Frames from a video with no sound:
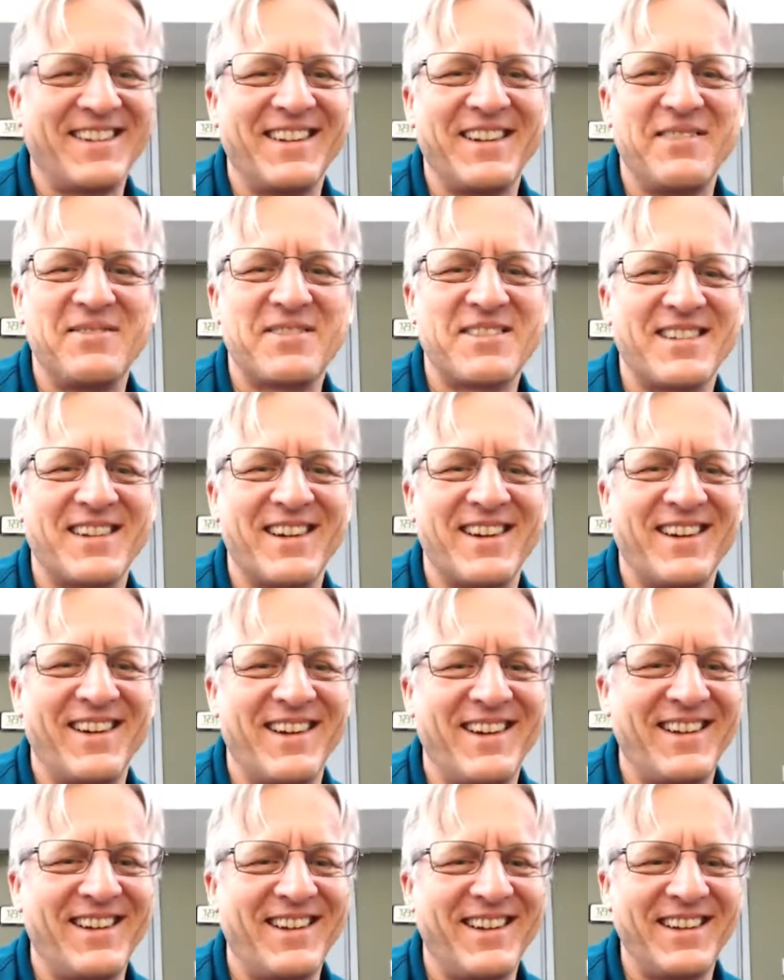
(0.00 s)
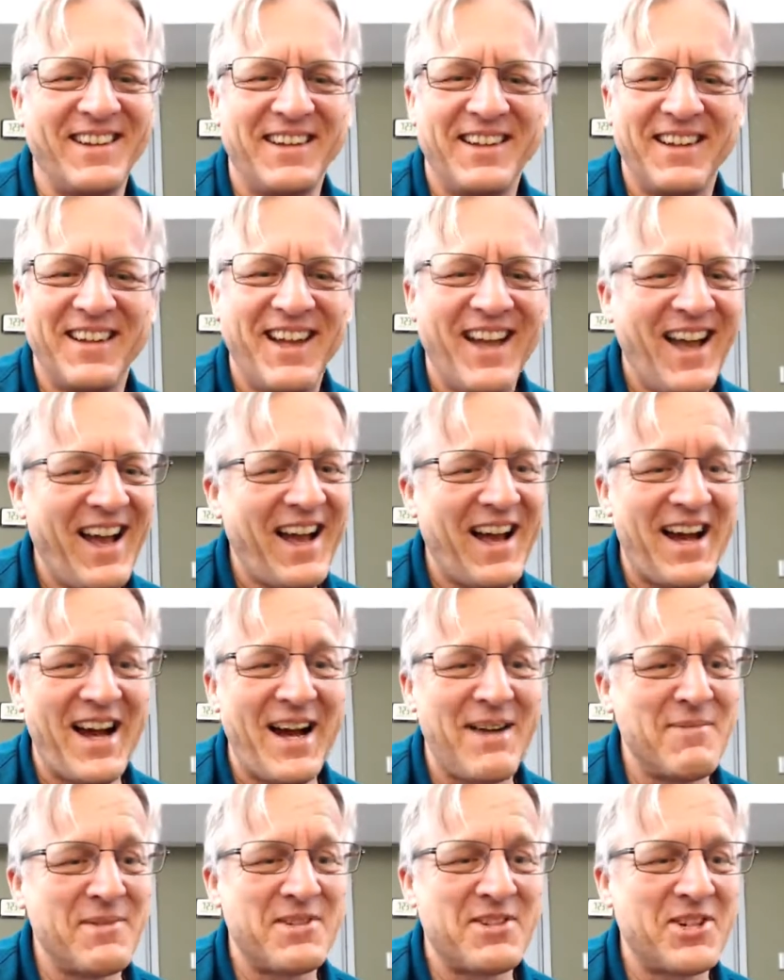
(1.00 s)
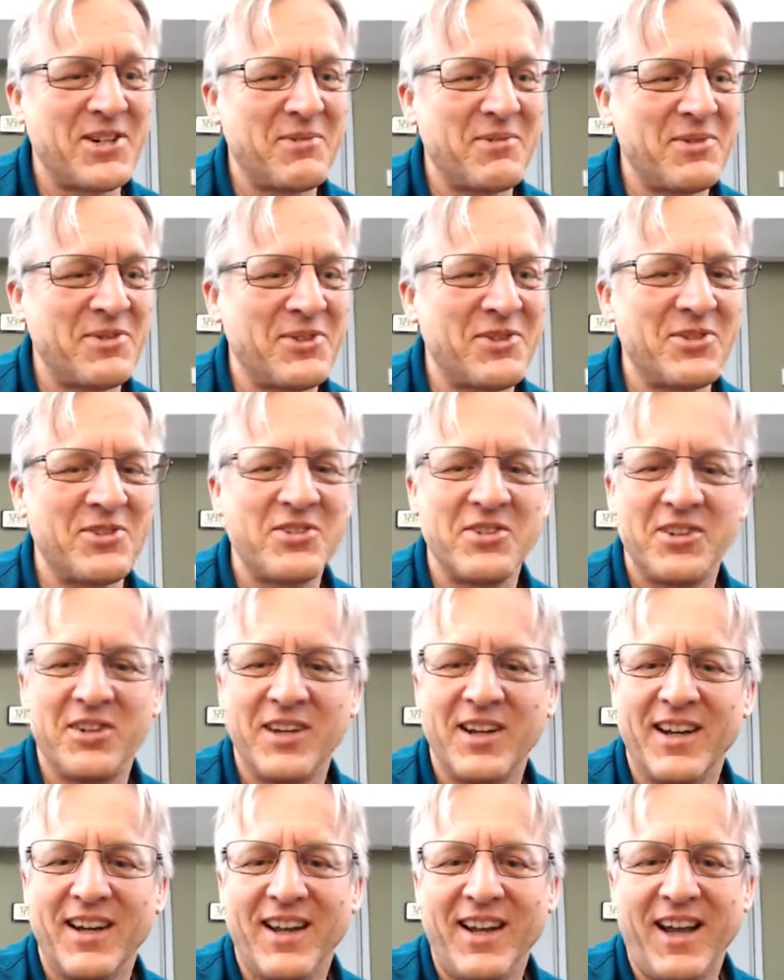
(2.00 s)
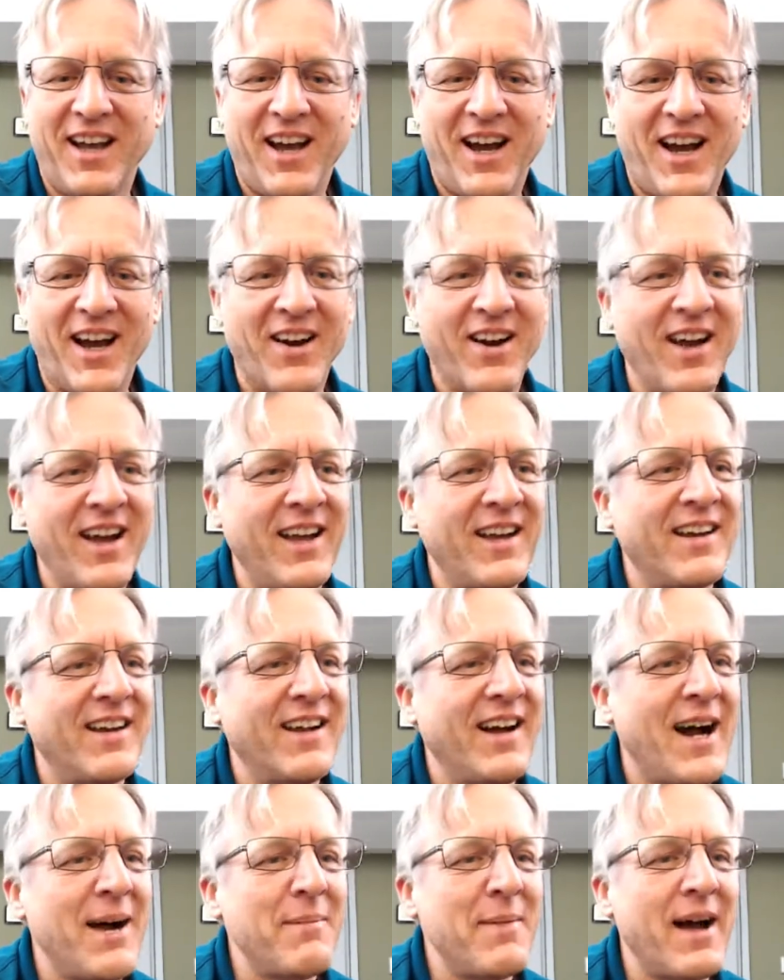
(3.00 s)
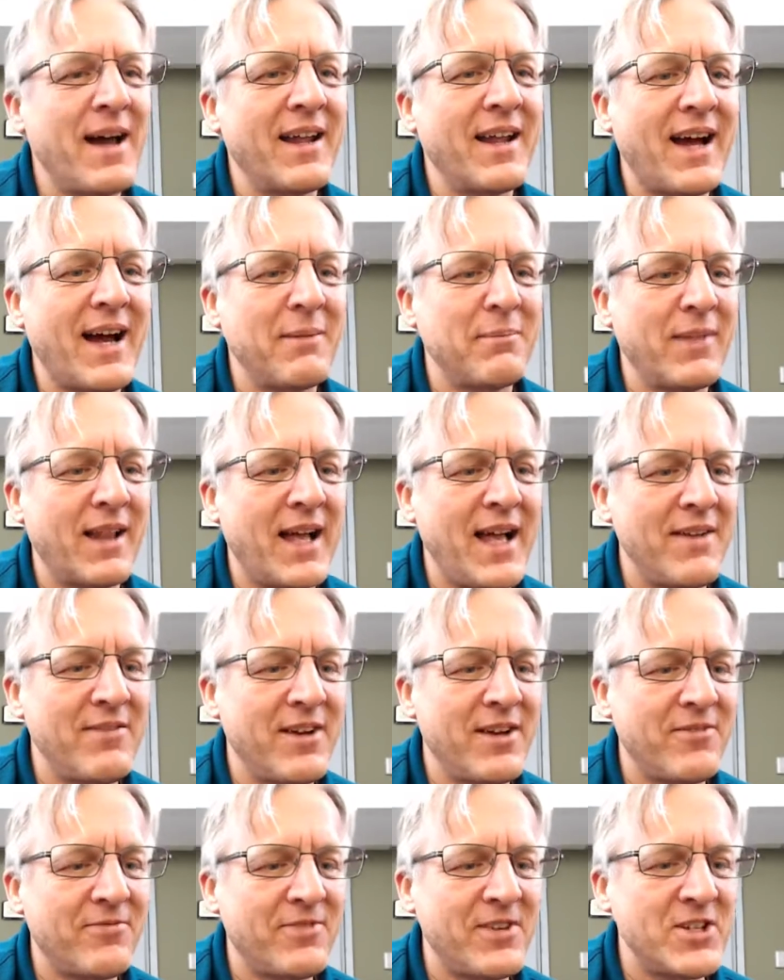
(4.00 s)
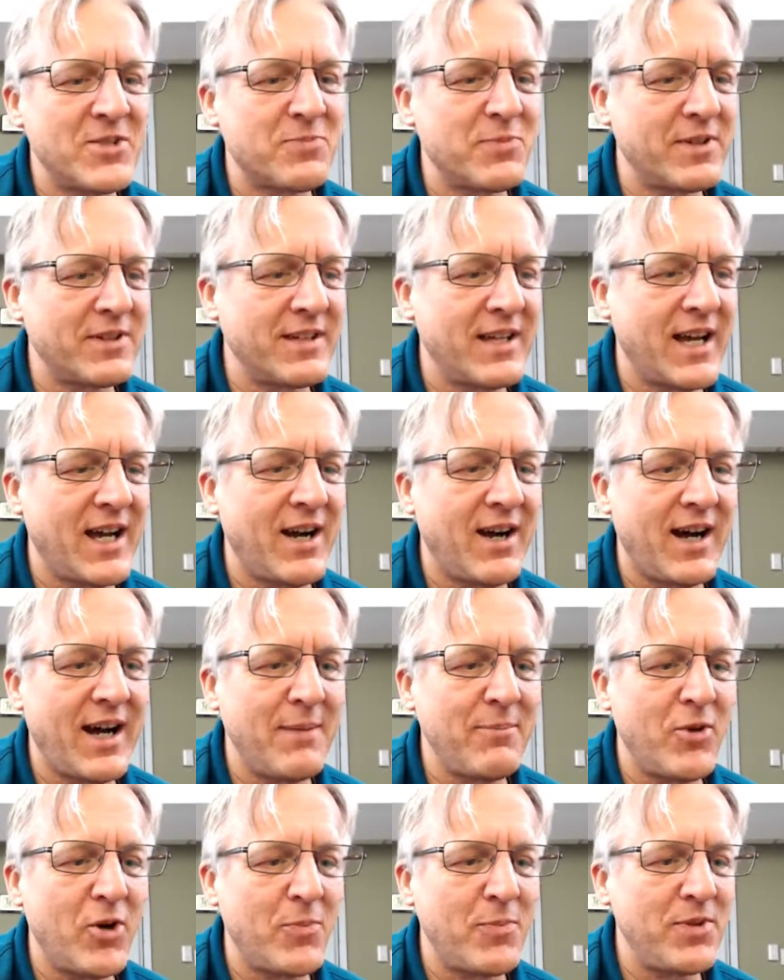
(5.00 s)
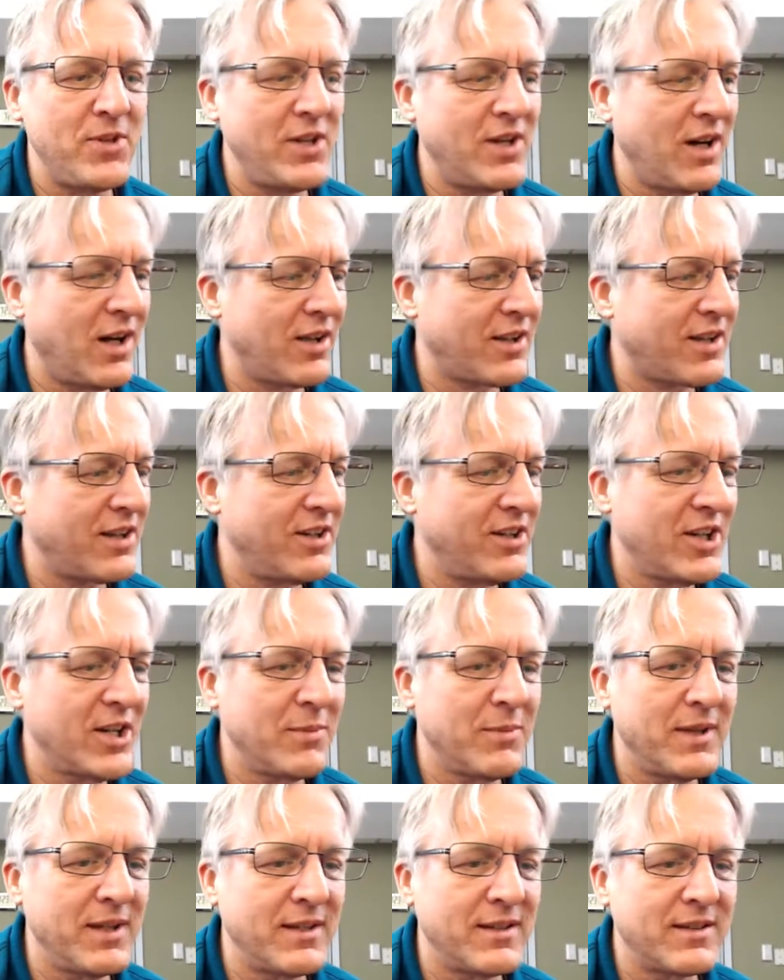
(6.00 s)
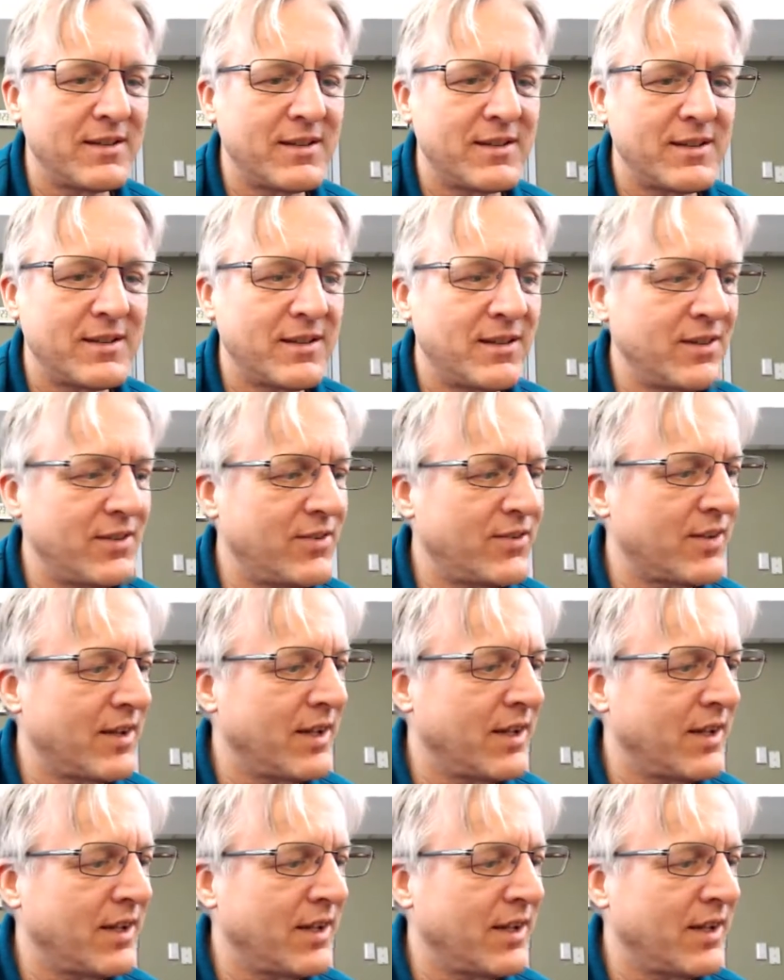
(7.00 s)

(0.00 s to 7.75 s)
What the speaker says: Sorry, I'm a terrible jokester. All right, I'm live on Facebook now. I'm hoping you all can hear me because